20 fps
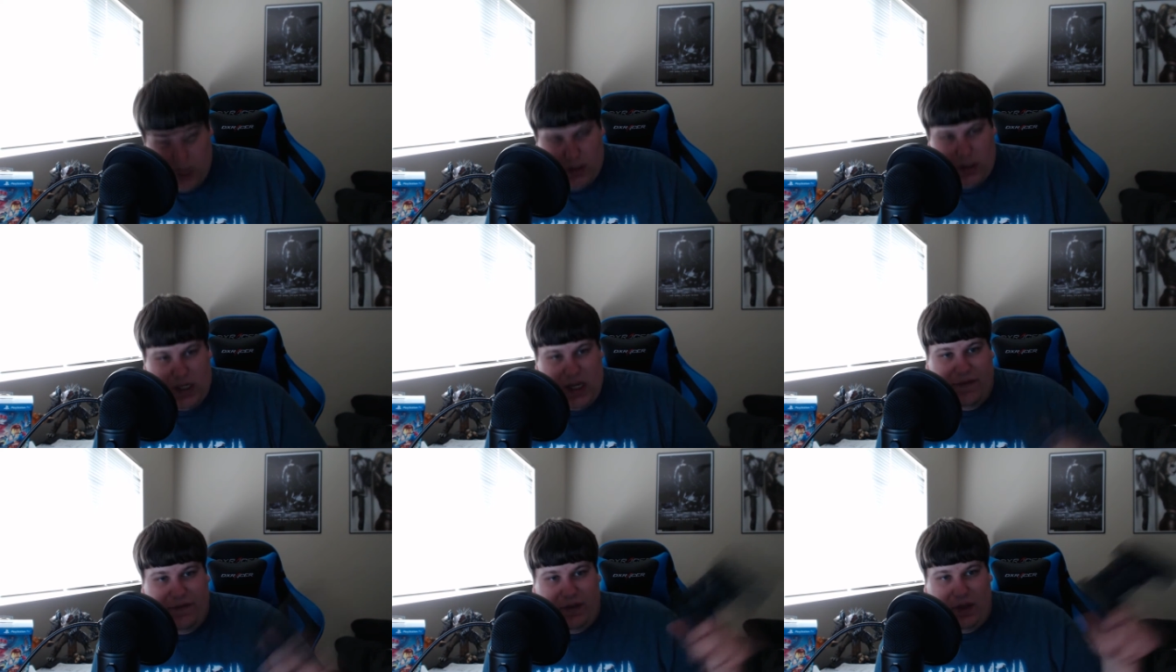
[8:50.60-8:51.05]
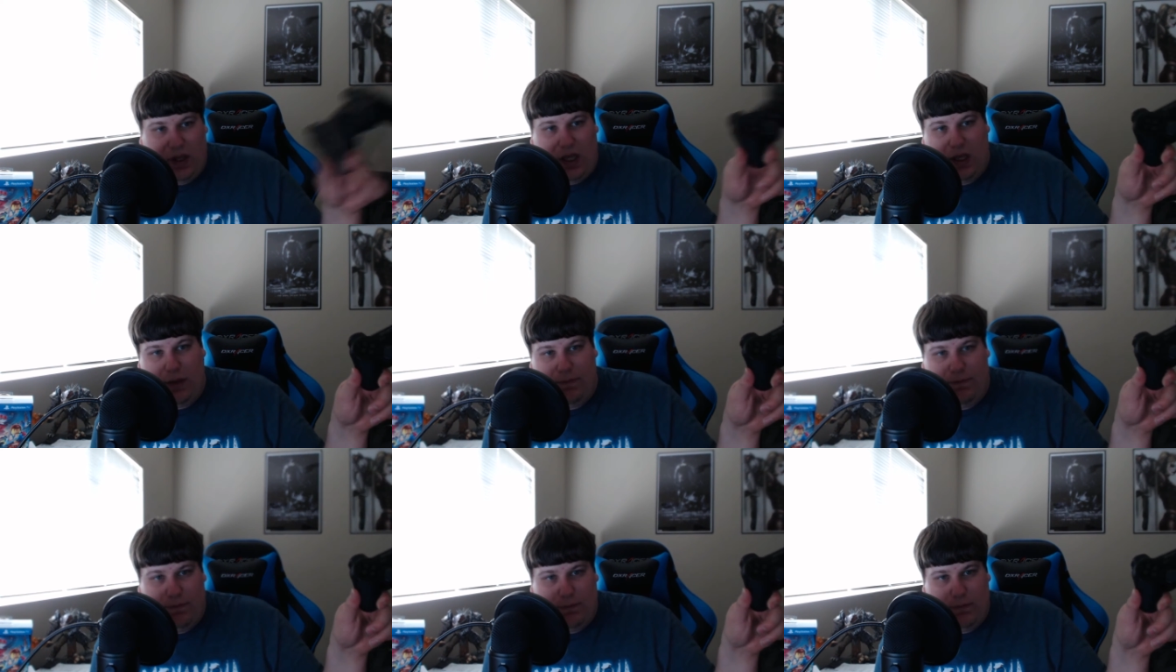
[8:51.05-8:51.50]

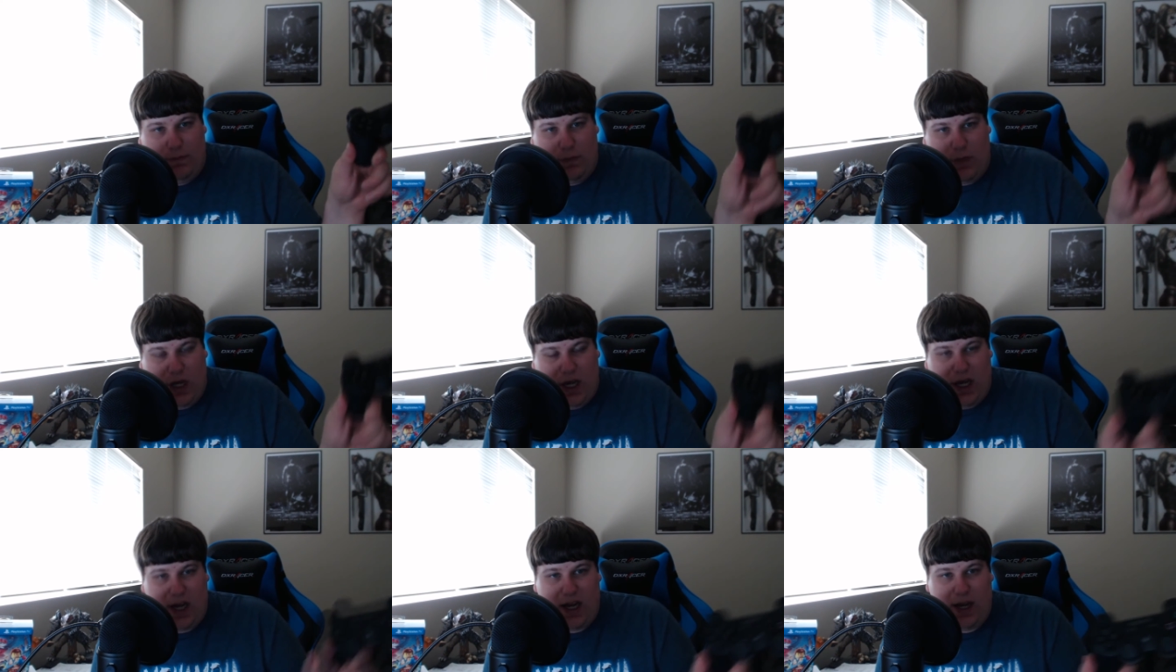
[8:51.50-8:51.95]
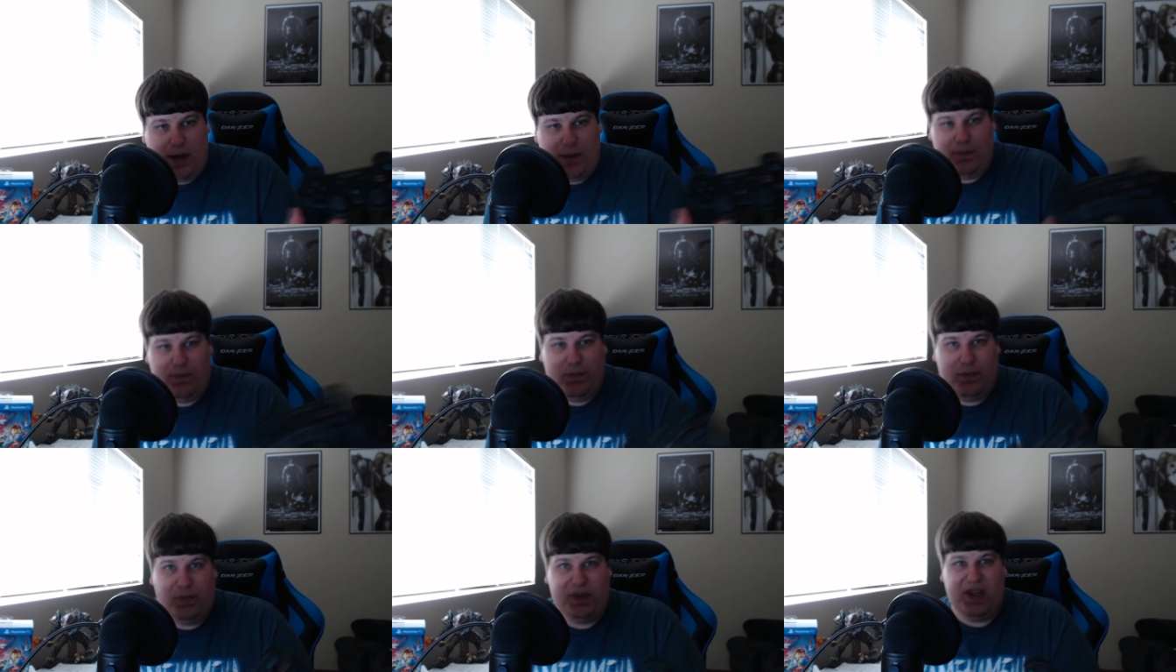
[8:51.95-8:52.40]
definitely
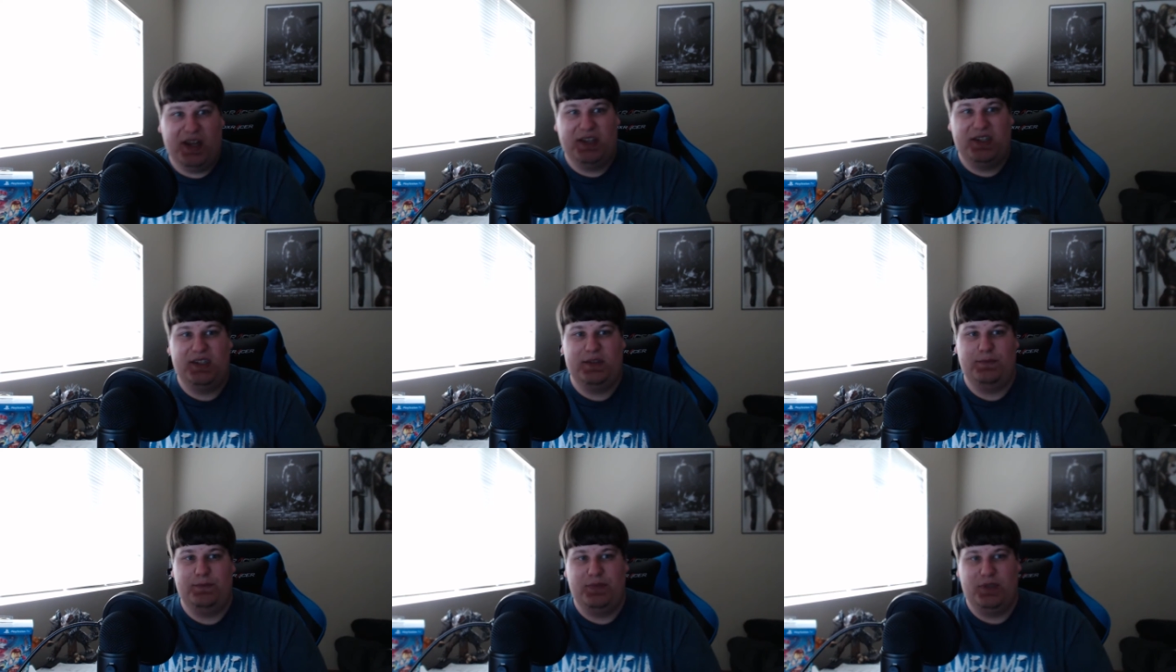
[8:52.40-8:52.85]
plus.